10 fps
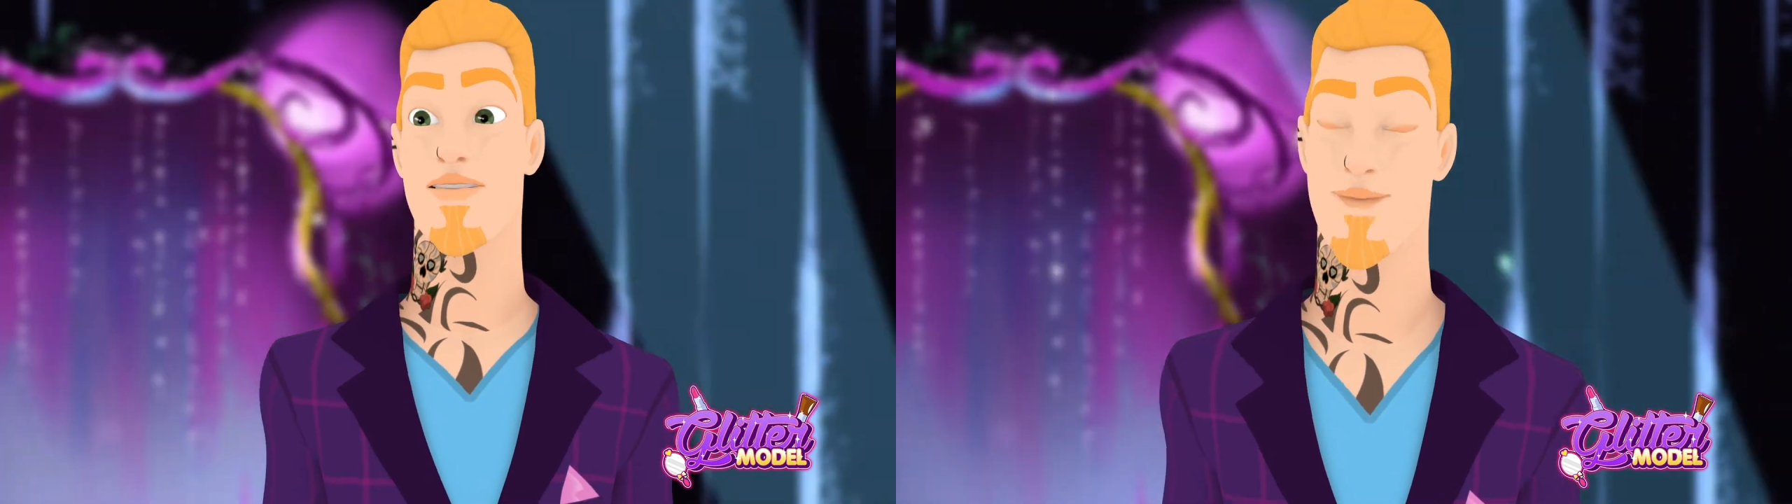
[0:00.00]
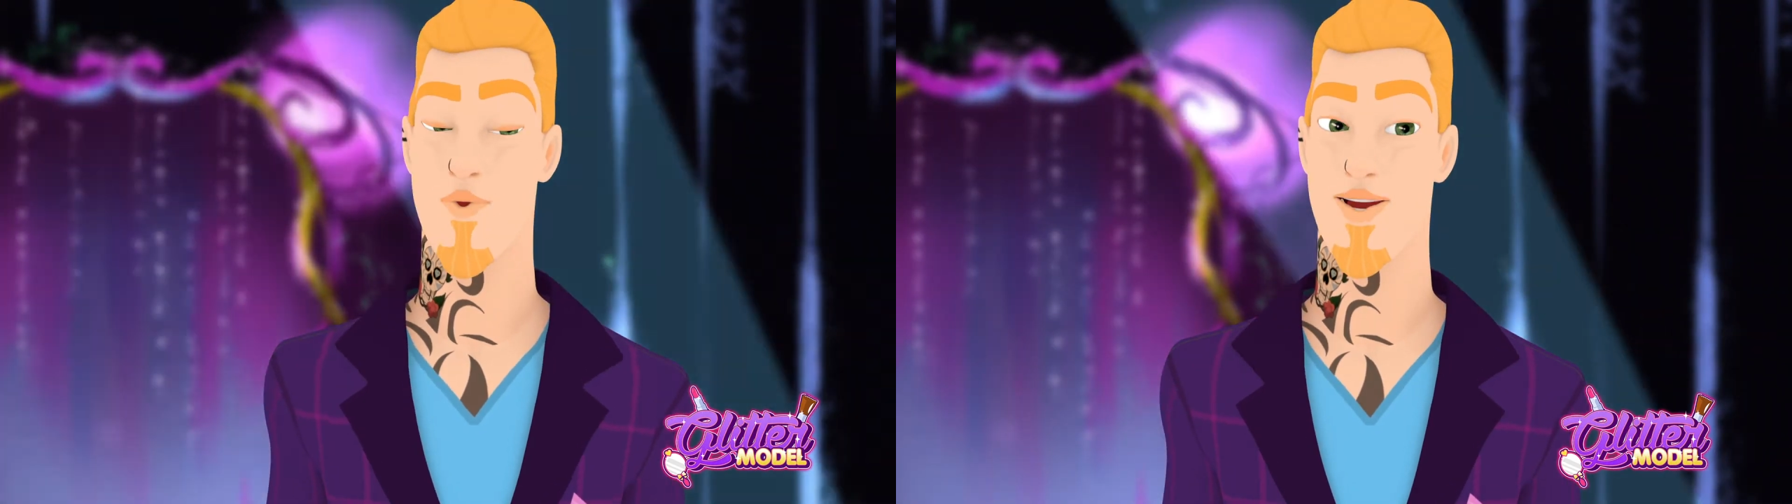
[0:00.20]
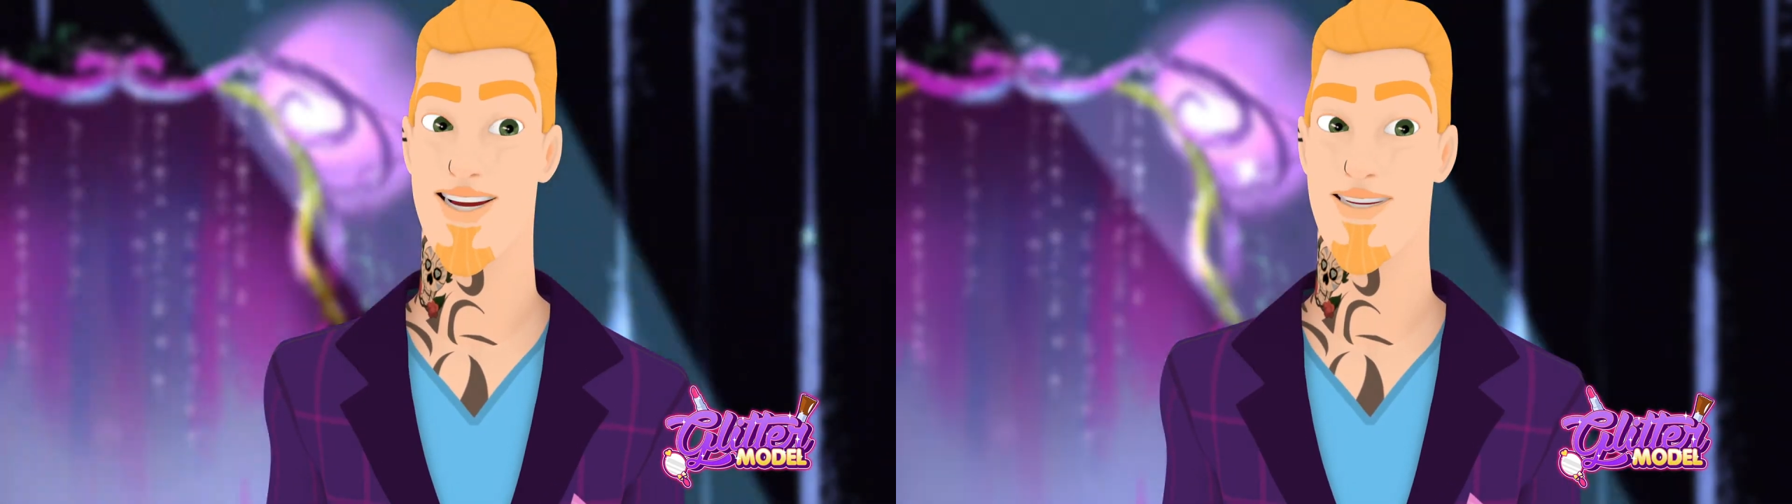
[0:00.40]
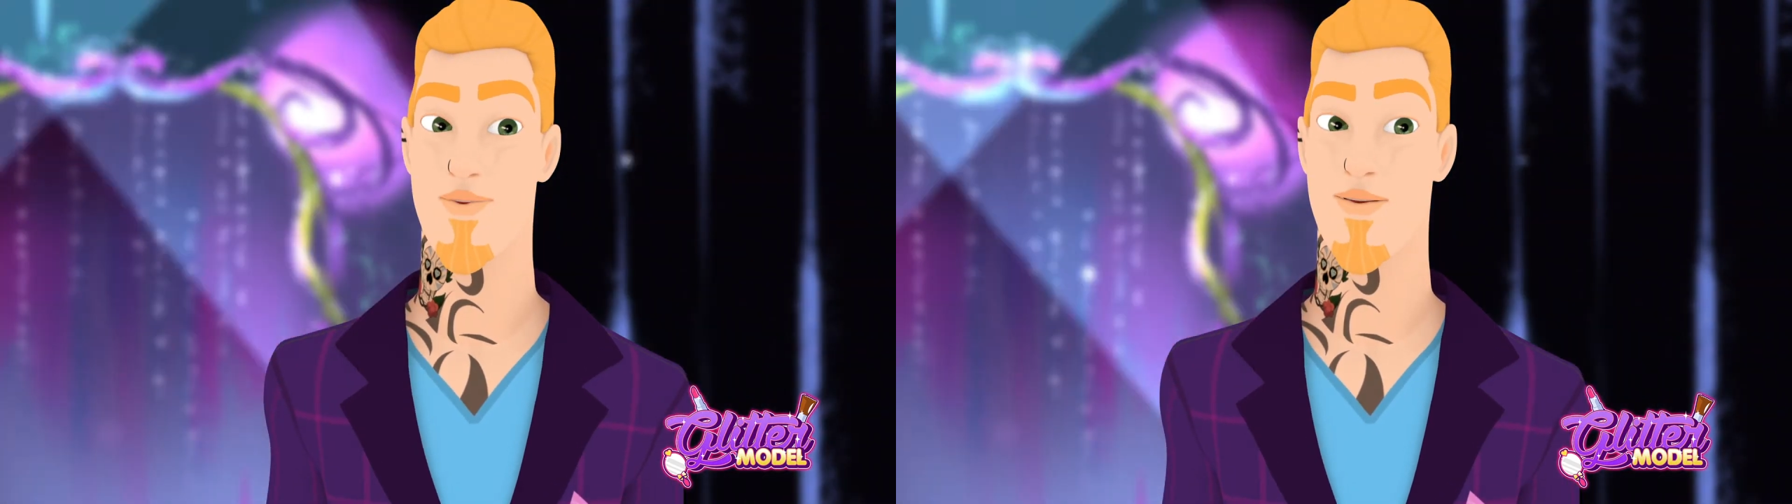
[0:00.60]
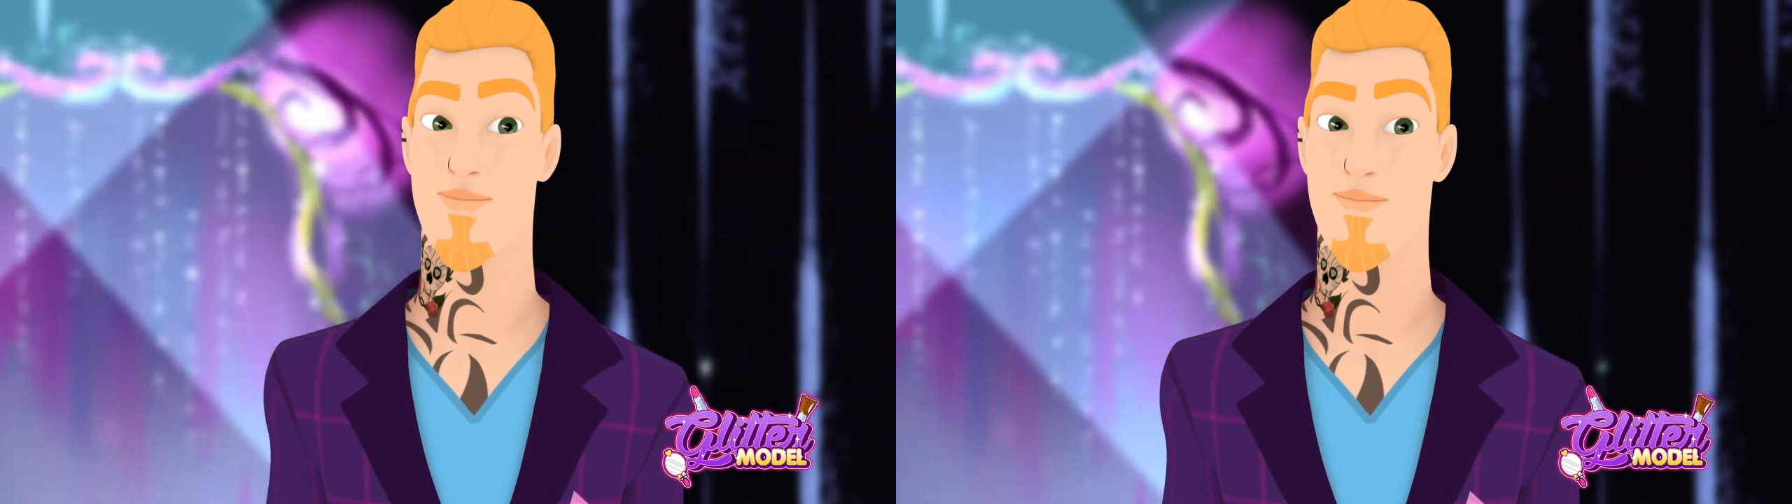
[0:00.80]
through these
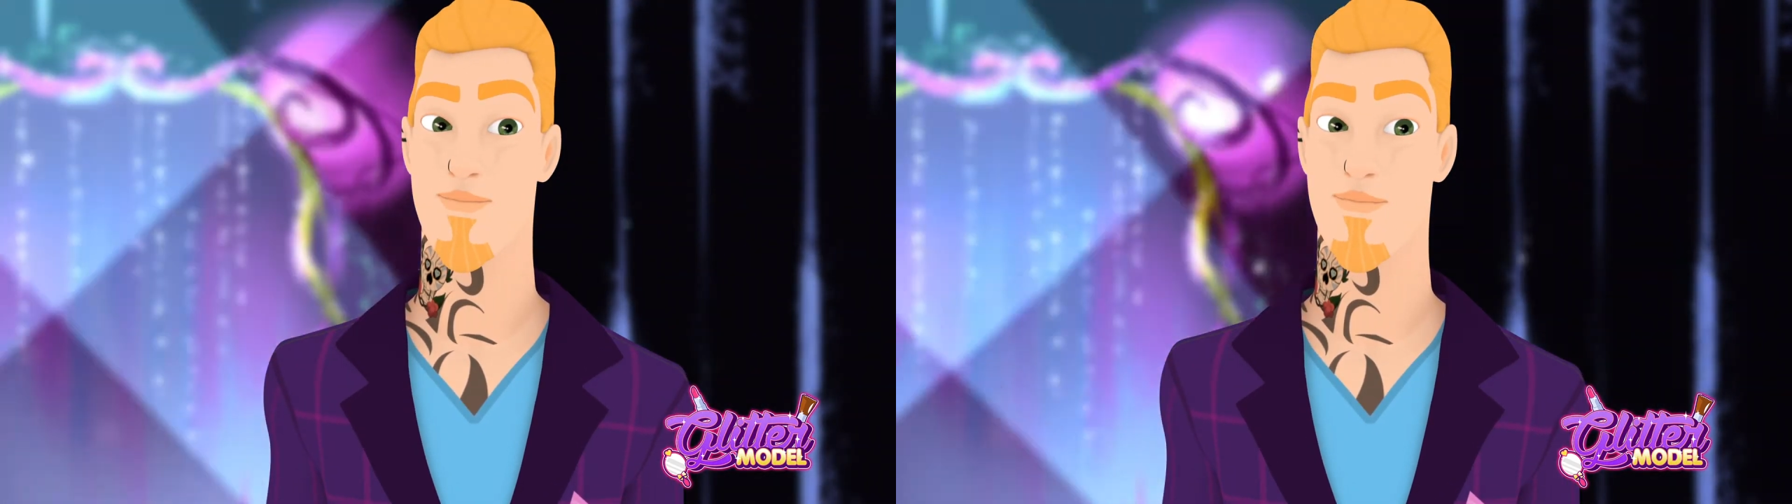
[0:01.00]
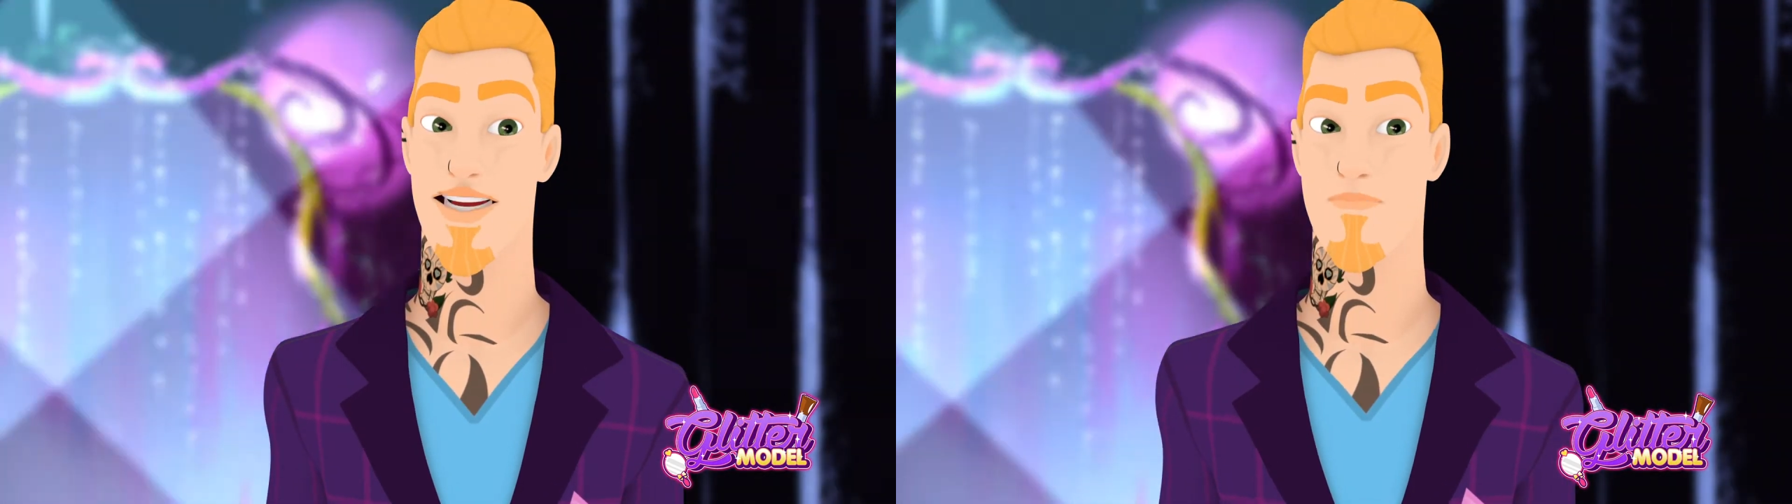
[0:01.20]
doors today.